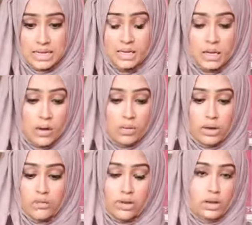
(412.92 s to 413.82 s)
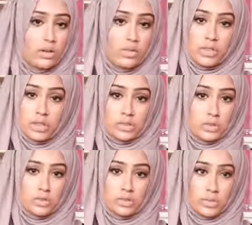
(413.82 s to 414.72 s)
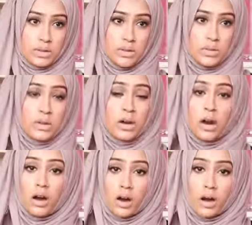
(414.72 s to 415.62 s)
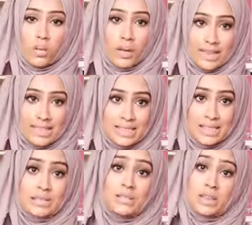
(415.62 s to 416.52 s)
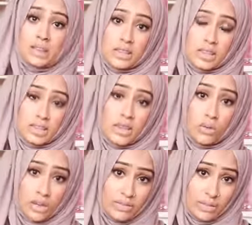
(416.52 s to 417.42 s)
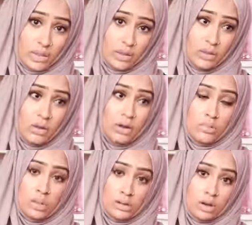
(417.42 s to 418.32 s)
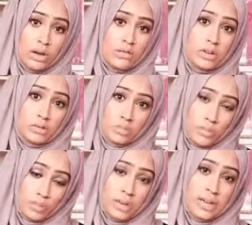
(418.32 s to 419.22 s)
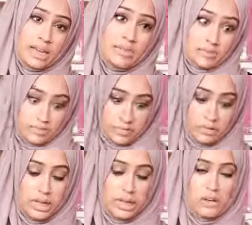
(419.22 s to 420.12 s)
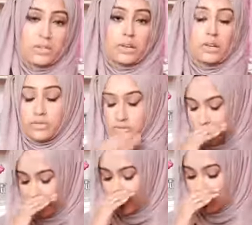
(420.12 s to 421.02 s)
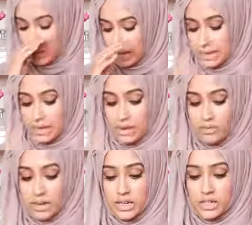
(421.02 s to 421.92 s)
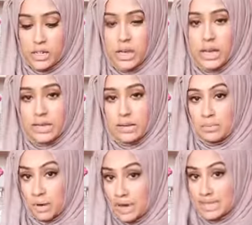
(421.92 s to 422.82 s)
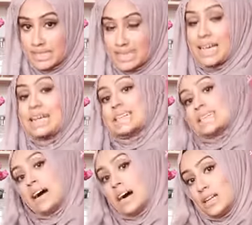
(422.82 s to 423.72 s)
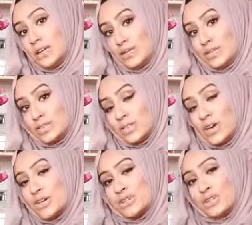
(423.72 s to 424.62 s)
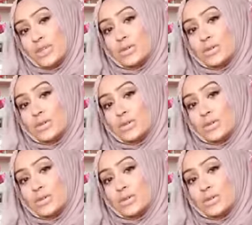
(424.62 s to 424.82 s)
you know, if a lot of the things in your wardrobe at the moment are waist length, so that they're not giving you bum coverage or proper leg, full leg coverage, front leg or back leg coverage, then buy skirts that are loose so that